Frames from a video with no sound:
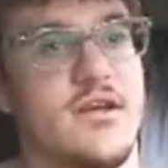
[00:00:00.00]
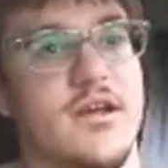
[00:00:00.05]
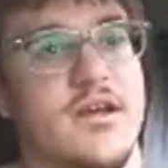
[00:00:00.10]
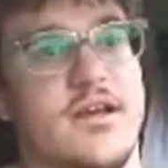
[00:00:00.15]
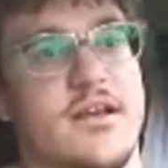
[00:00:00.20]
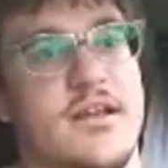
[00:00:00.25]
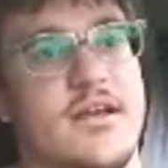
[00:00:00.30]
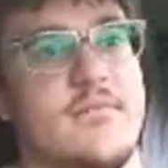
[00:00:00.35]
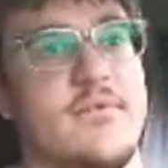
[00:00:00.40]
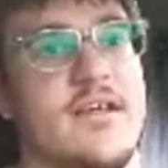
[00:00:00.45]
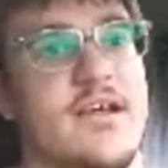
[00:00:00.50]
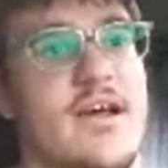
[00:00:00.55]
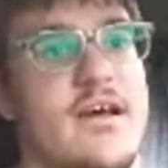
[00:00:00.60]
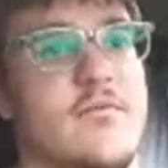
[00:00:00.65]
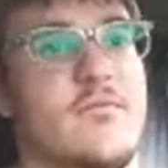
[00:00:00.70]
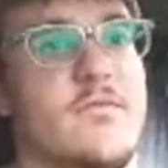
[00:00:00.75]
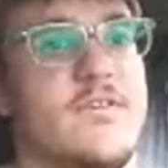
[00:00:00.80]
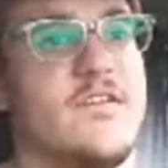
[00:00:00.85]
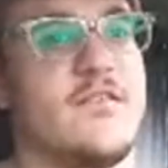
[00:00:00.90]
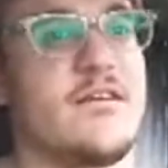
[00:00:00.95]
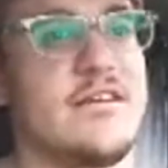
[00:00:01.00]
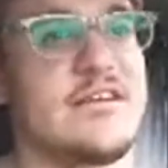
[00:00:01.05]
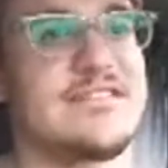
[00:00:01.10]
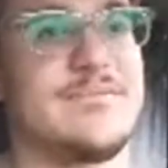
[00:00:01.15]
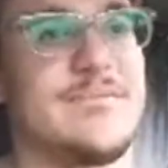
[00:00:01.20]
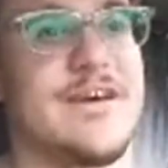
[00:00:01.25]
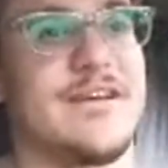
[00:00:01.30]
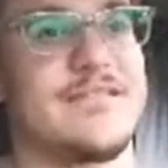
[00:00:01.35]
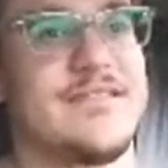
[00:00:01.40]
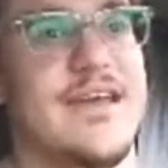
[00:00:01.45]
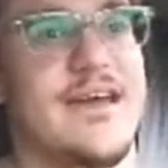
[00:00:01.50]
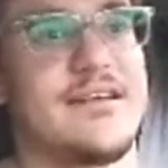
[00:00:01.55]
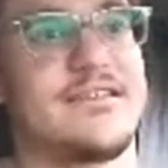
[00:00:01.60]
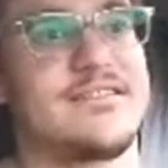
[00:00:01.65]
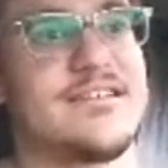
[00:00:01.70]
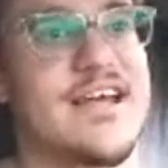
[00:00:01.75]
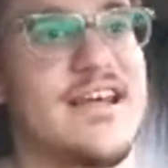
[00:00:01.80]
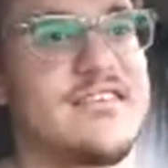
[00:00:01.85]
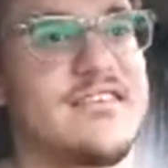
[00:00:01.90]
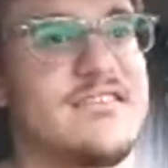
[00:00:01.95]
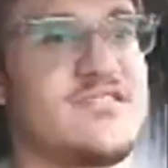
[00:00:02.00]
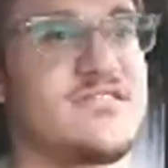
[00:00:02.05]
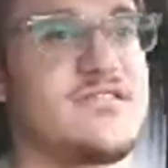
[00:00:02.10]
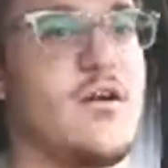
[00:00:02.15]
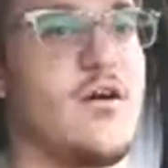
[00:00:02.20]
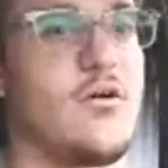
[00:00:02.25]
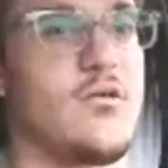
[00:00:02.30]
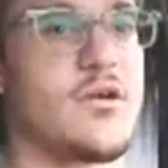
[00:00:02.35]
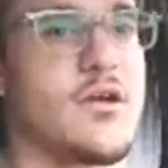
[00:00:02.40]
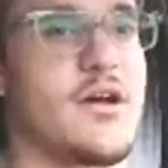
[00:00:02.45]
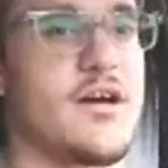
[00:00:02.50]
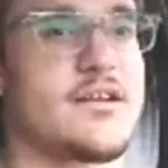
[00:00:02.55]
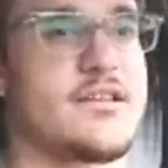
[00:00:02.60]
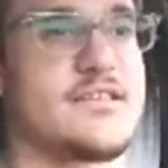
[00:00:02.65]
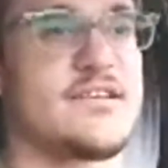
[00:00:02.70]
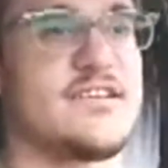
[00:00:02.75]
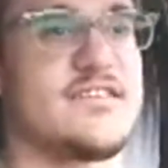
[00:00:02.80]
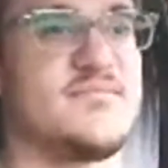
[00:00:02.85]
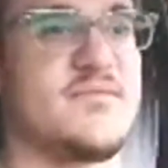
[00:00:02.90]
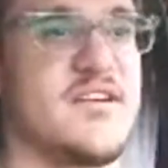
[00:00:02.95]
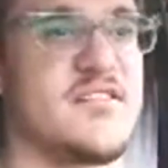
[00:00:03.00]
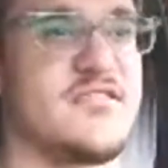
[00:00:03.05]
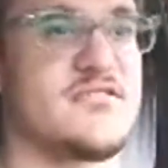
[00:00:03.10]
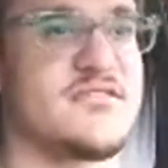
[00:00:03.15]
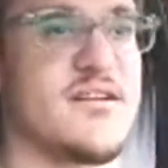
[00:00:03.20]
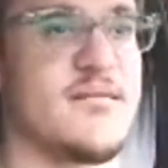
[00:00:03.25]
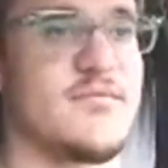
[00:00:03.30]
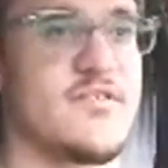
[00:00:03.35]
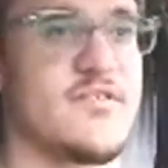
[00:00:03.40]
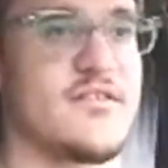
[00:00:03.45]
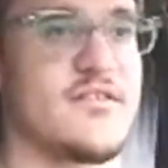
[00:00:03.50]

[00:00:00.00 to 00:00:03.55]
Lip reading: I mean, I'm curious about that. Is that just to hold a constant speed or something?